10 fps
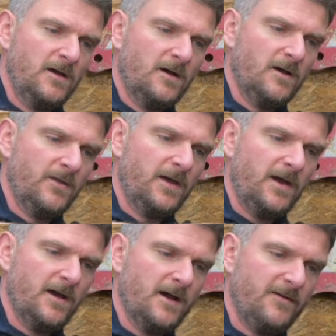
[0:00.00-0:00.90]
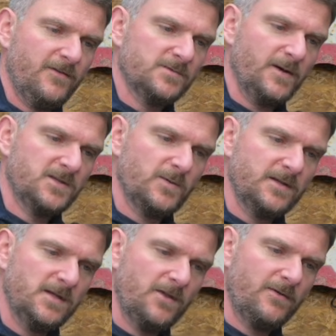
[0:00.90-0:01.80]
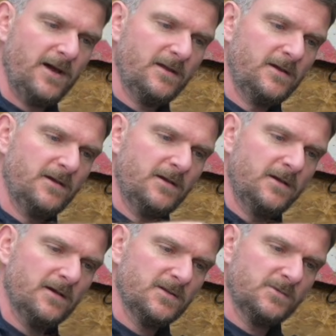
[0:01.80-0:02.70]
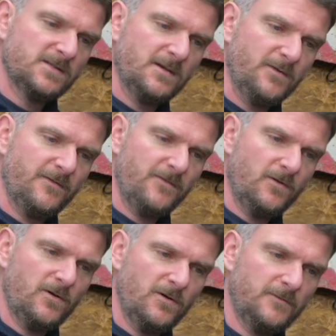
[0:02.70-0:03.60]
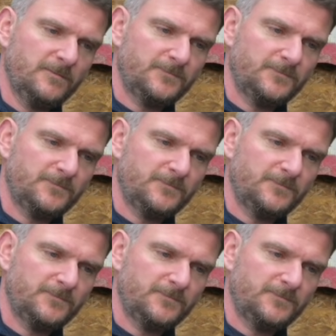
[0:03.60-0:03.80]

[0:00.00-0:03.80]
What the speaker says: on there, 1/2 inch by 20 thread, as we said before.